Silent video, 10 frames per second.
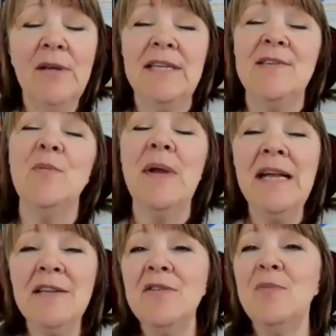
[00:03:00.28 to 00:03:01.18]
Okay, so
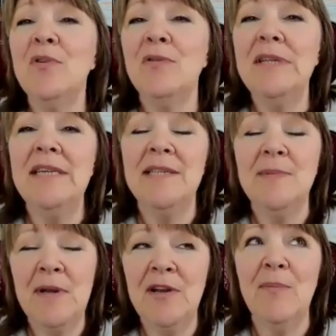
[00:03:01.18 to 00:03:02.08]
back to the protein
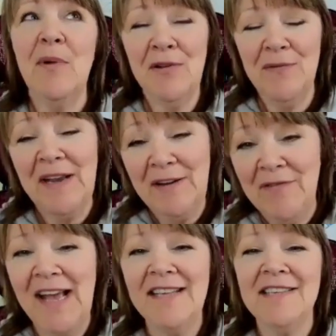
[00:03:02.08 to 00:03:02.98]
sparing modified
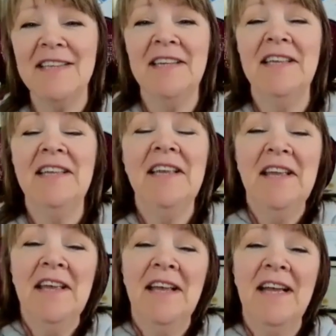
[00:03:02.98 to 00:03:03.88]
fast.
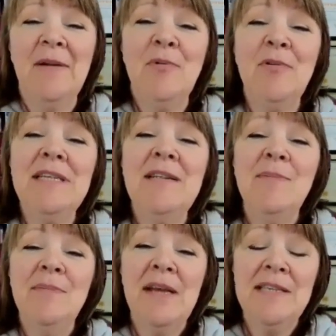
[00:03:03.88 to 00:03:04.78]

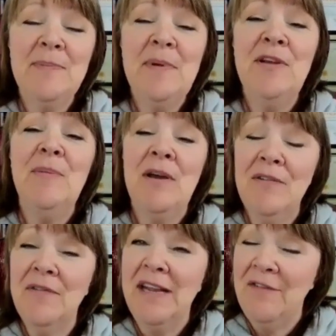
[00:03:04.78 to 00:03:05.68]
Protein sparing
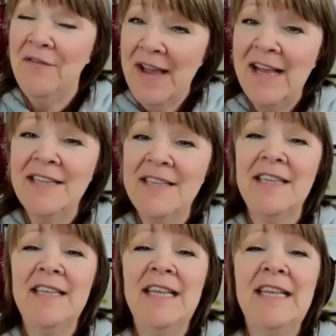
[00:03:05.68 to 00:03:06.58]
modified
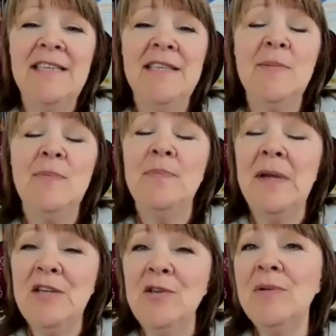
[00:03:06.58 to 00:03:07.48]
fast is a
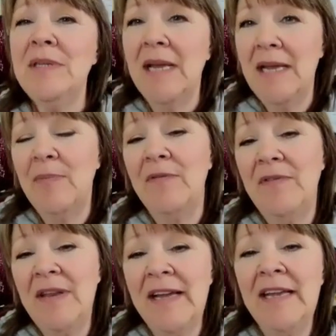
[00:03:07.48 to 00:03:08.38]
special type
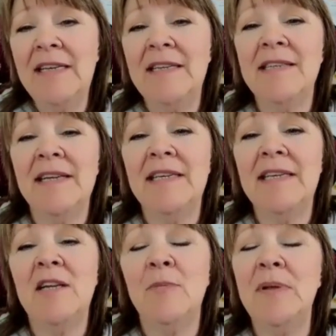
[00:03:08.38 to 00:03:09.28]
of diet designed
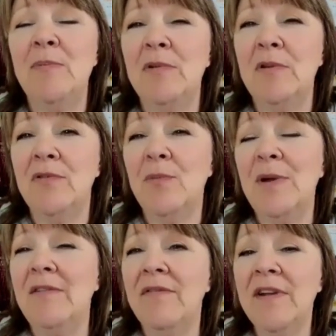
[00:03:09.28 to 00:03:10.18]
to help people lose
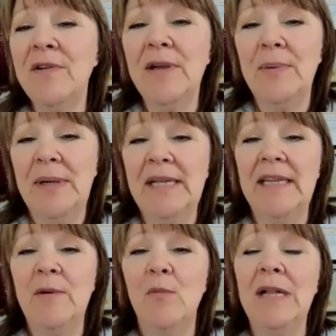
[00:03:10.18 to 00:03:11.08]
weight very
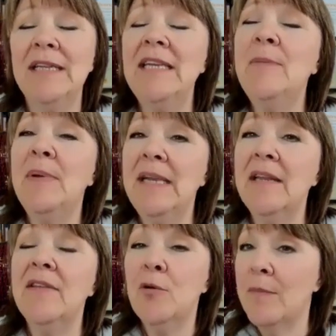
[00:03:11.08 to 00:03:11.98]
quickly while
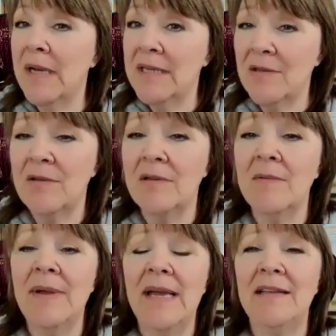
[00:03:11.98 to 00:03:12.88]
keeping their muscle
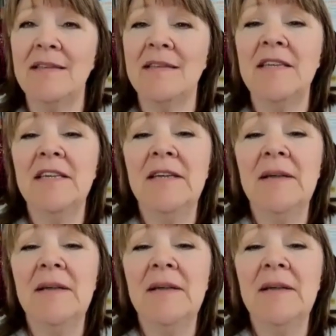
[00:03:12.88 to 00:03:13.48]
mass.